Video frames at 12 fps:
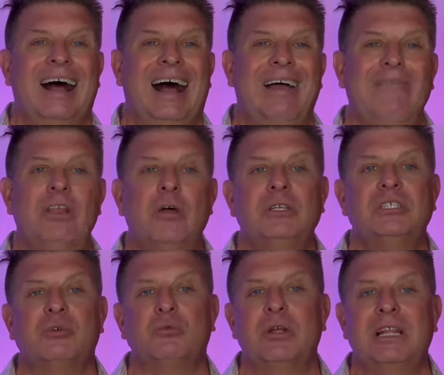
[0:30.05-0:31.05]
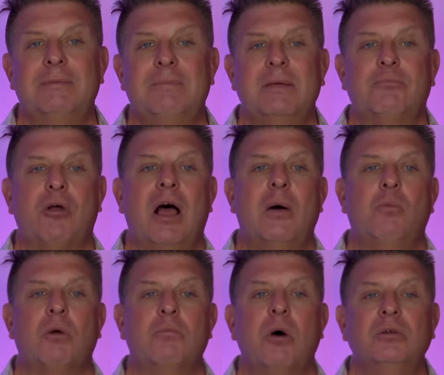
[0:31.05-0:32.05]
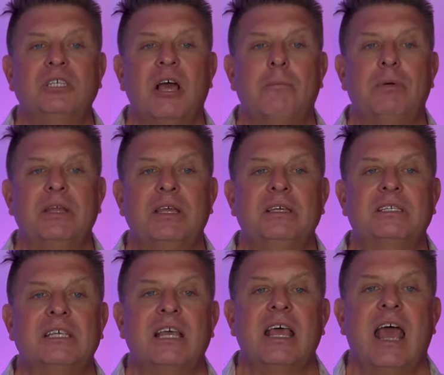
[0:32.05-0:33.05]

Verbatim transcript: I've noticed a really big problem where most companies